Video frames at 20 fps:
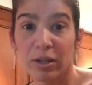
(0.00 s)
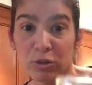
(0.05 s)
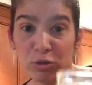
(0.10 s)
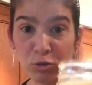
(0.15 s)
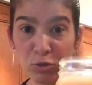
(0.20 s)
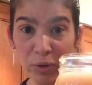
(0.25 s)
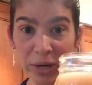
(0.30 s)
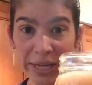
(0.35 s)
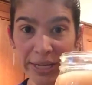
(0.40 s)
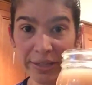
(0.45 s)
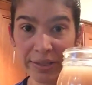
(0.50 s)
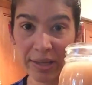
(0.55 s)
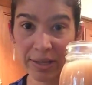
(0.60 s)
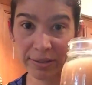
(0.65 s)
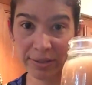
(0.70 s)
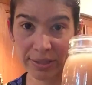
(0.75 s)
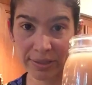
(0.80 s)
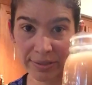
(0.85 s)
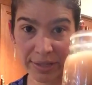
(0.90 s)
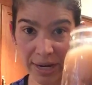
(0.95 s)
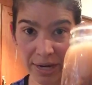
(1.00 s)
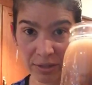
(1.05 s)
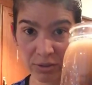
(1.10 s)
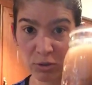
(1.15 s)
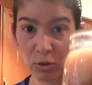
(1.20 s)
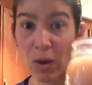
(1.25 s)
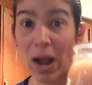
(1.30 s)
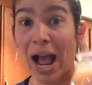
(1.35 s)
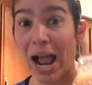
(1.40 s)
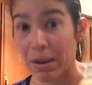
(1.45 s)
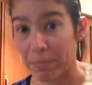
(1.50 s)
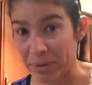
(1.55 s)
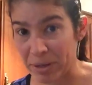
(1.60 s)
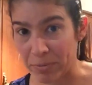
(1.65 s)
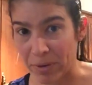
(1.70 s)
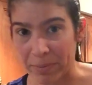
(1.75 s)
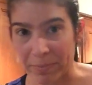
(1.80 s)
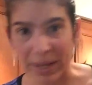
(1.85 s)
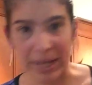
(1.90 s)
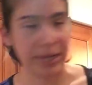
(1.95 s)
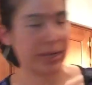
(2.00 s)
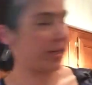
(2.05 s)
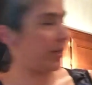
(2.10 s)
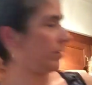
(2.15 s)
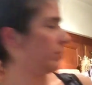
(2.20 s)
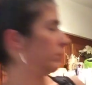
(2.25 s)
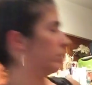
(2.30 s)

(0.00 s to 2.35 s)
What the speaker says: drain these guys. So I'll be right back.